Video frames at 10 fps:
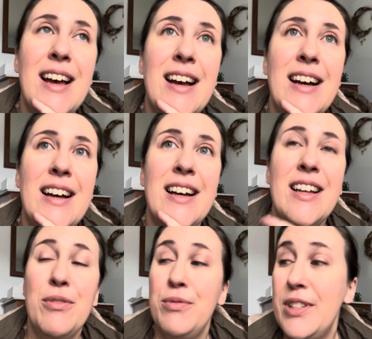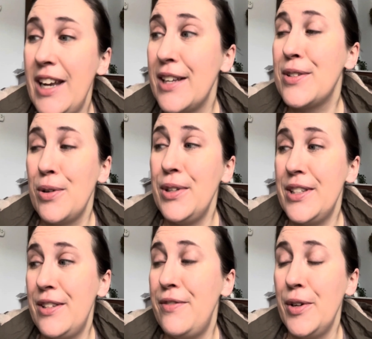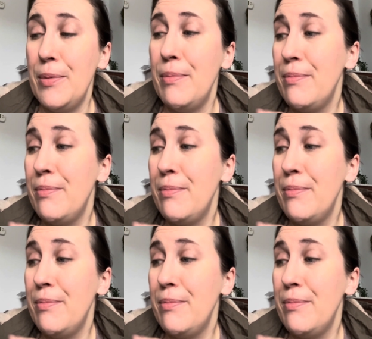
the next goal is to